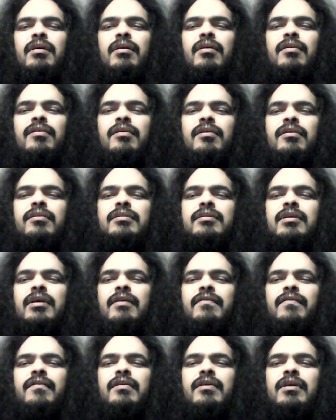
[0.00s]
Although
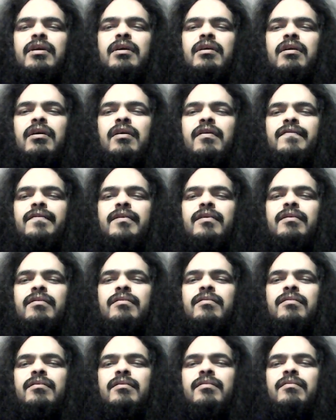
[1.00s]
suffering
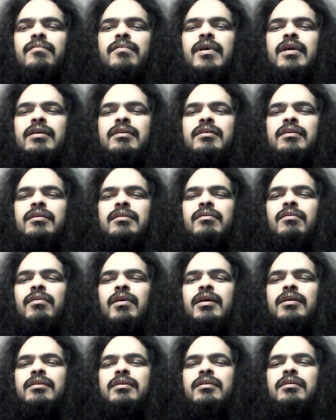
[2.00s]
often raises
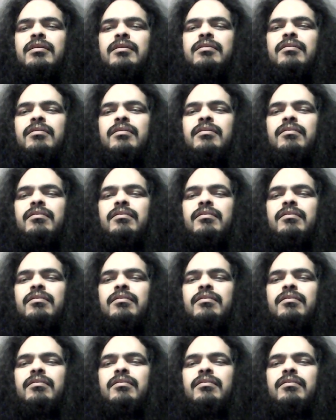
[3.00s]
questions